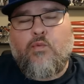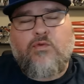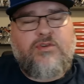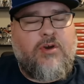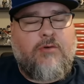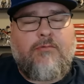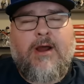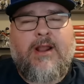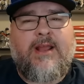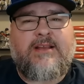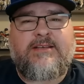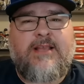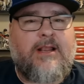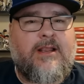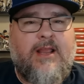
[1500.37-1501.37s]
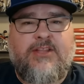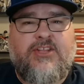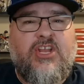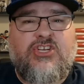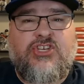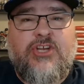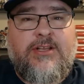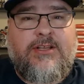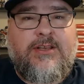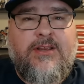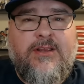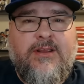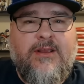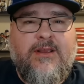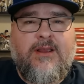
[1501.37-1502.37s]
to what extent addiction
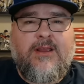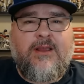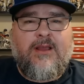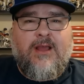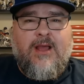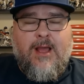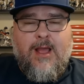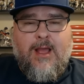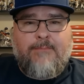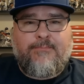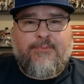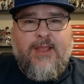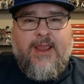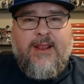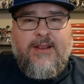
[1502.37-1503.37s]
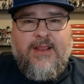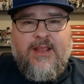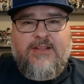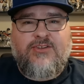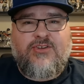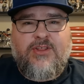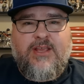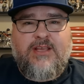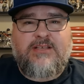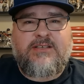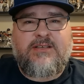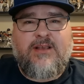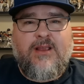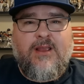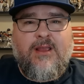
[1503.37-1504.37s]
played into
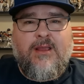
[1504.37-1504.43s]
this,